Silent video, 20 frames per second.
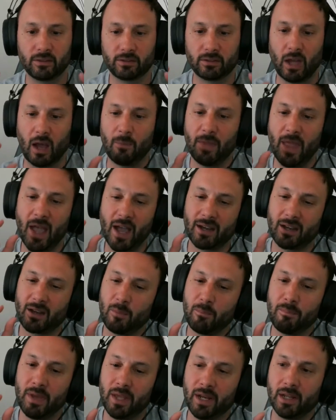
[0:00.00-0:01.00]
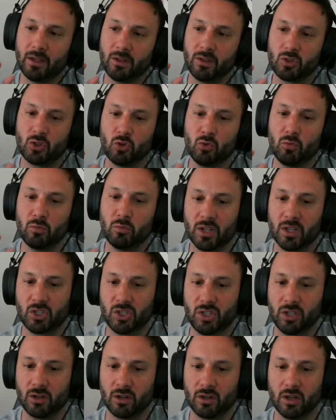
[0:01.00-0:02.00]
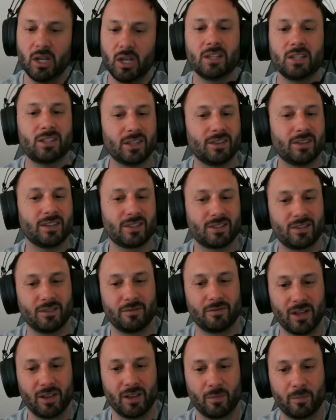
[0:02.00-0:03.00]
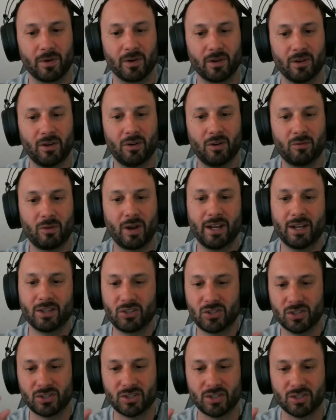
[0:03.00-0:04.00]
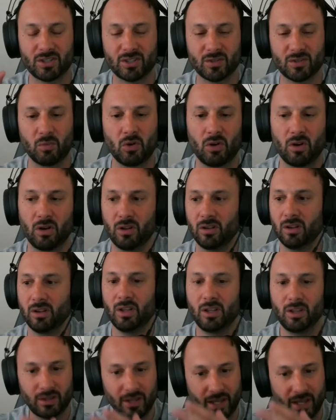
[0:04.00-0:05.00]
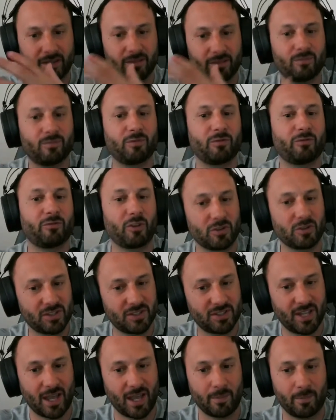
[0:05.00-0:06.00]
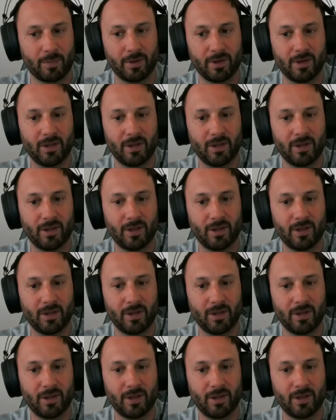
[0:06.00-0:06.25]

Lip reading: I'm not committing too much here to this developer, right? It's just a small like first step.